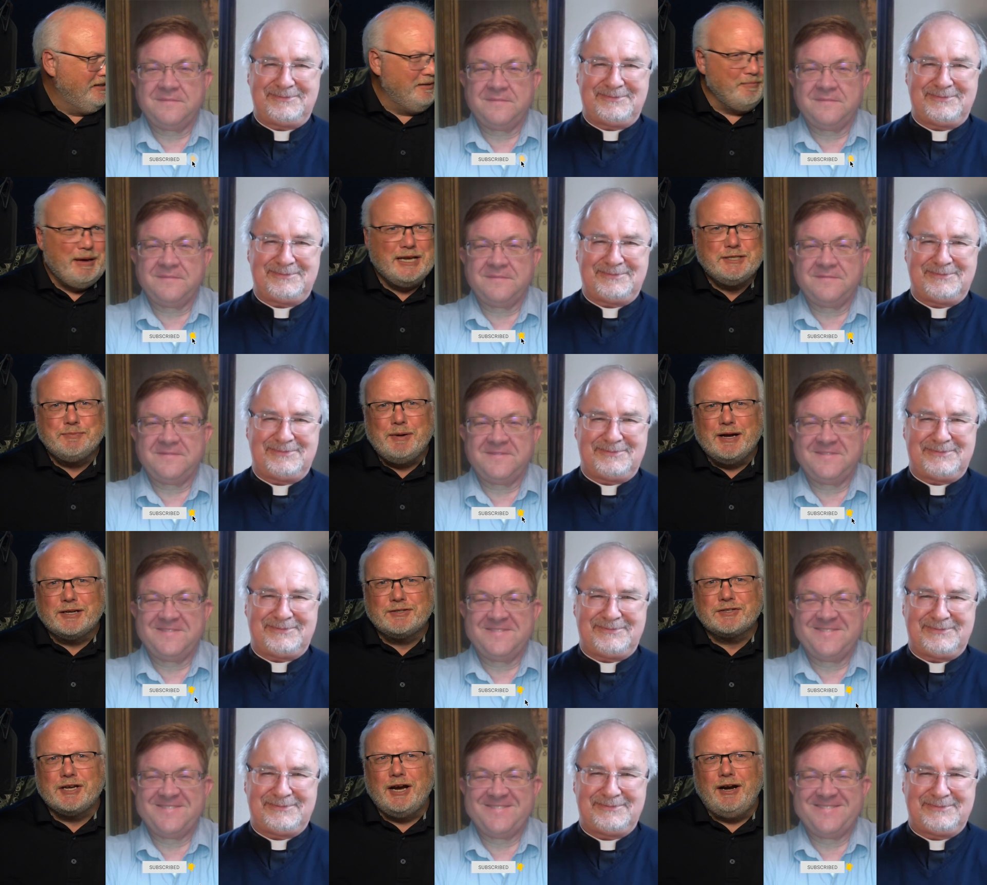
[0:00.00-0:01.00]

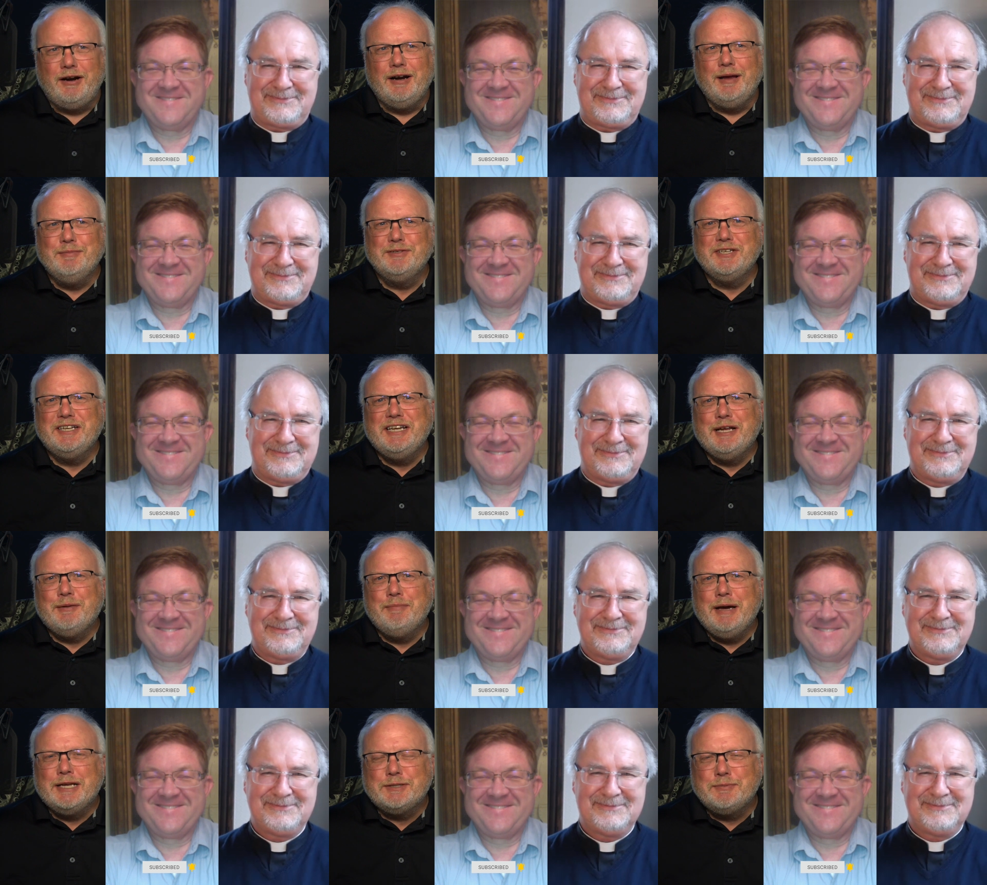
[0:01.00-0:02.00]
Speaker 1: Matchbox car. I'm sending out
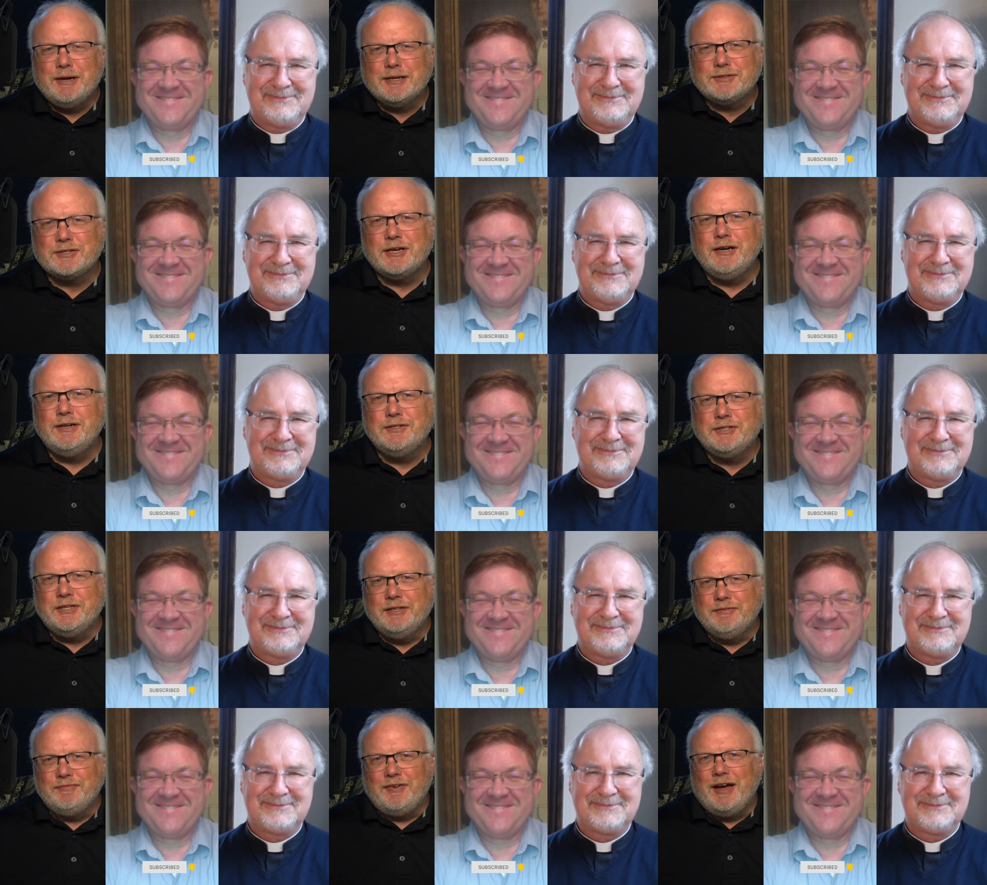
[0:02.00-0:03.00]
Matchbox cars to
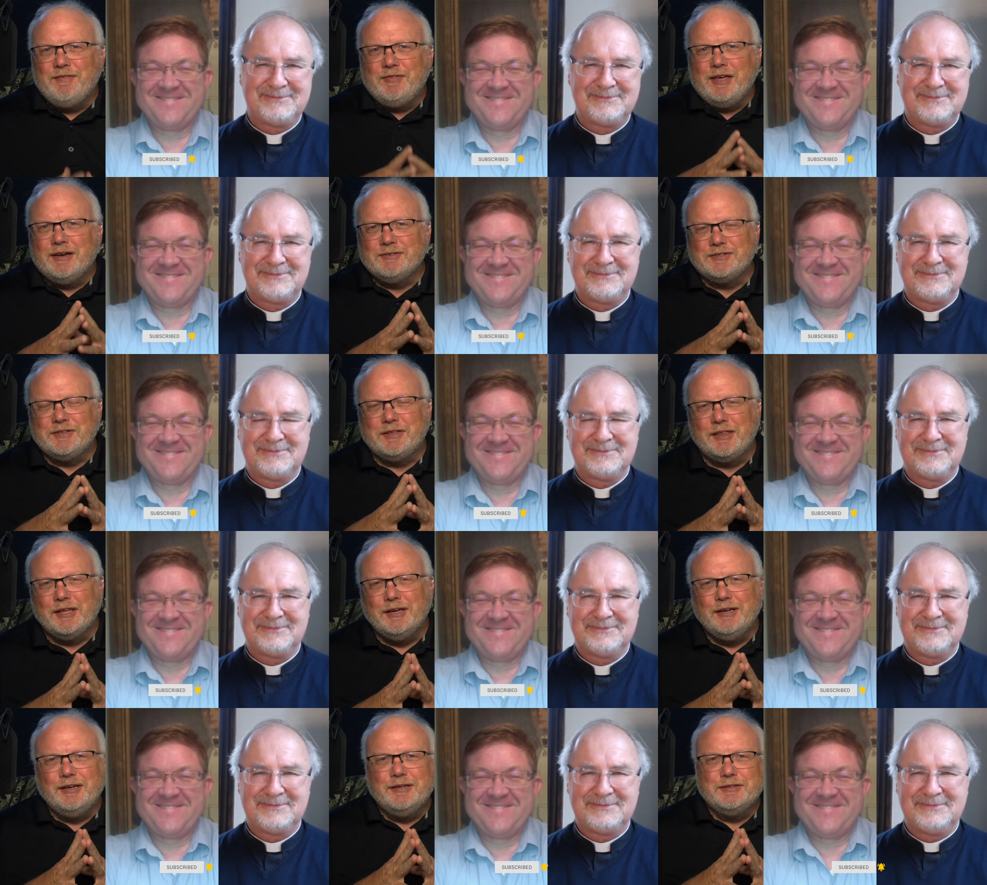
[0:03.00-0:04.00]
the five thousandth
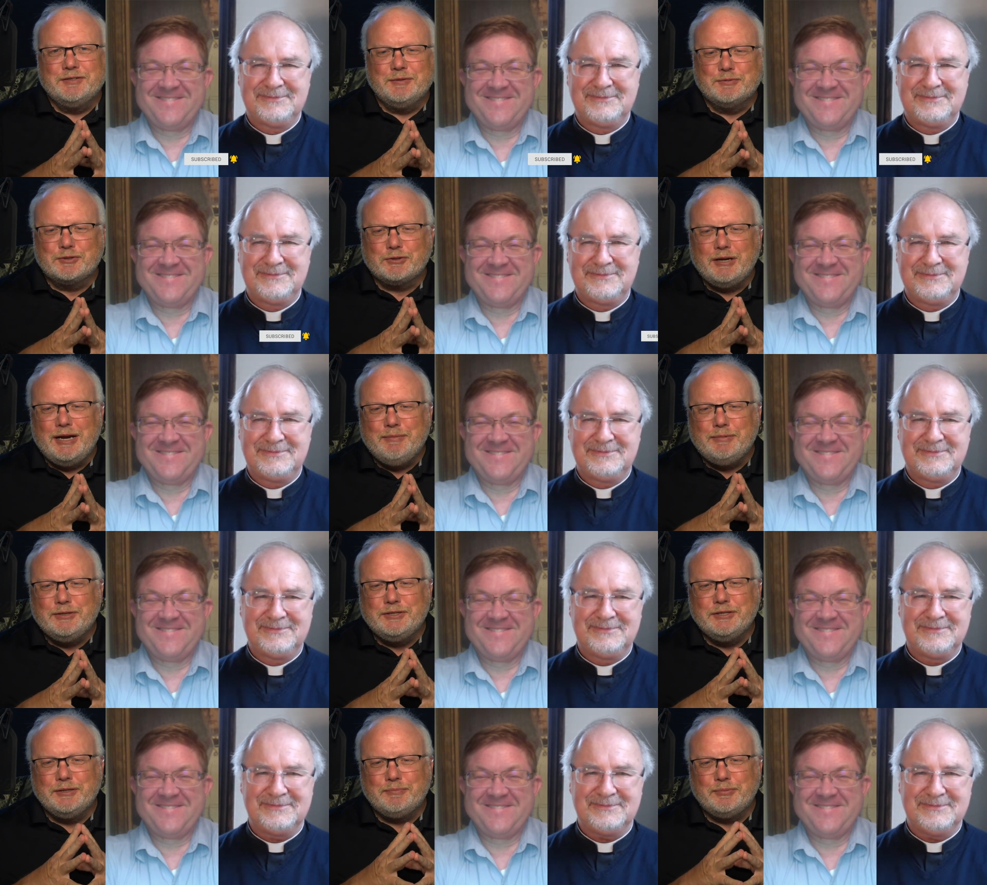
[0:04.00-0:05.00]
subscriber
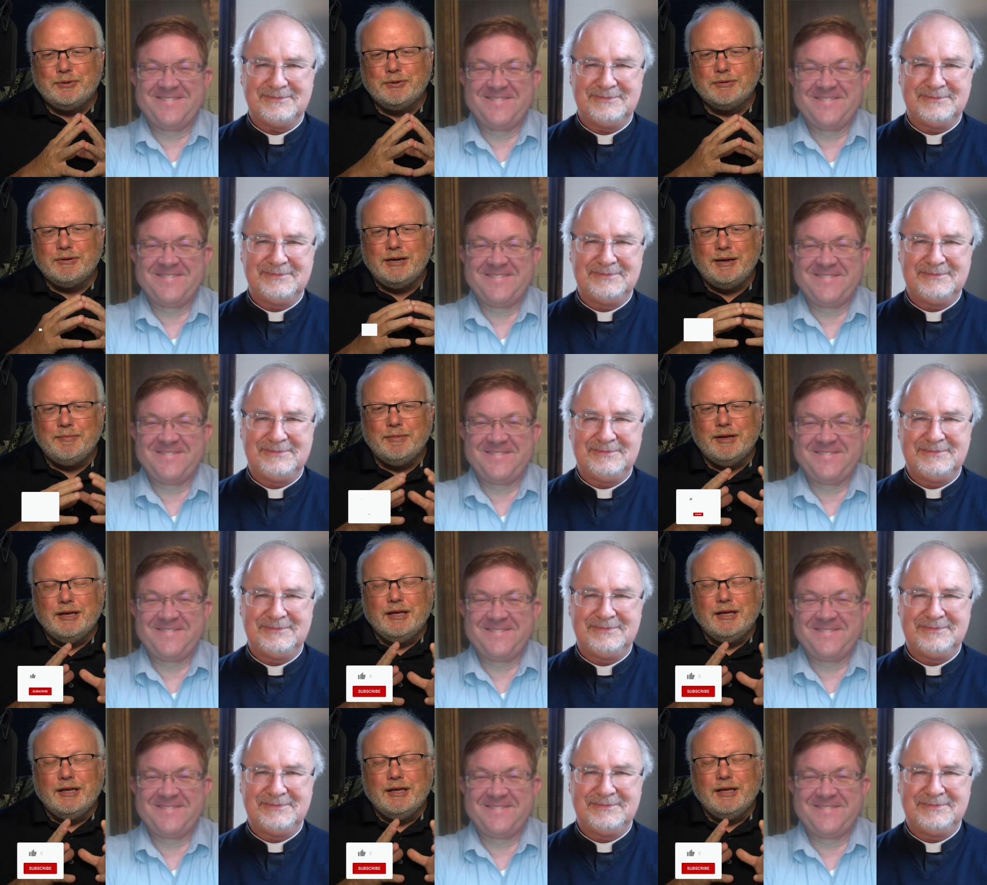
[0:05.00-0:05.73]
to the program.